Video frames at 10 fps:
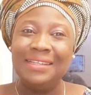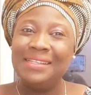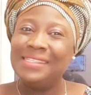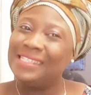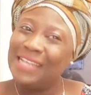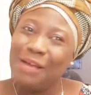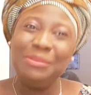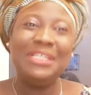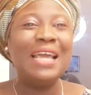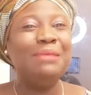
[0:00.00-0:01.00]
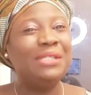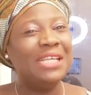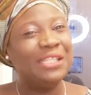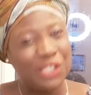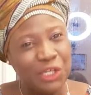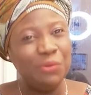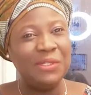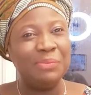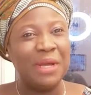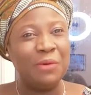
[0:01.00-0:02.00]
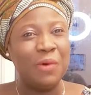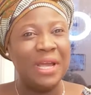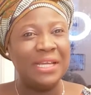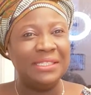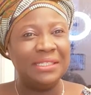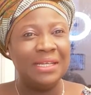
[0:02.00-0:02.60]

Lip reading: sometimes, excuse my word,